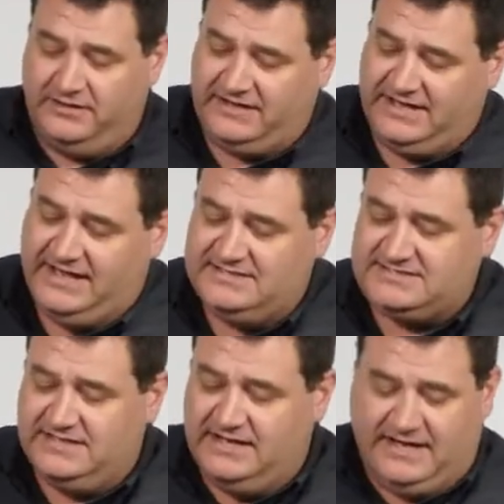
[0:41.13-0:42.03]
the
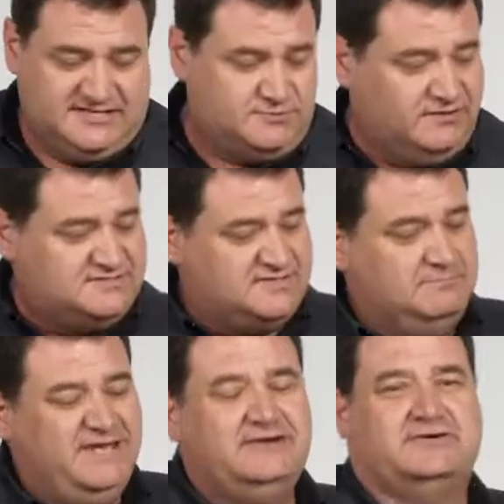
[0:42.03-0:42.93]
case, as well as
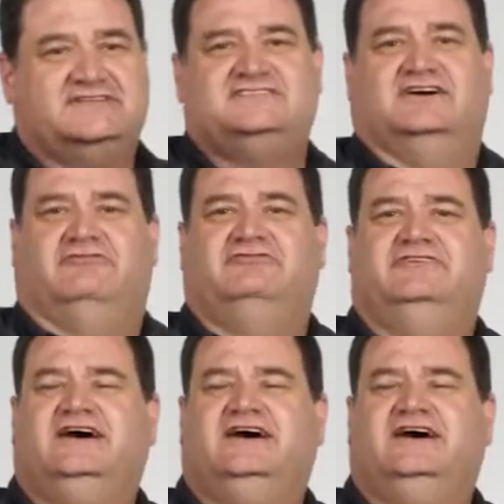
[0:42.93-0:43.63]
the meter itself.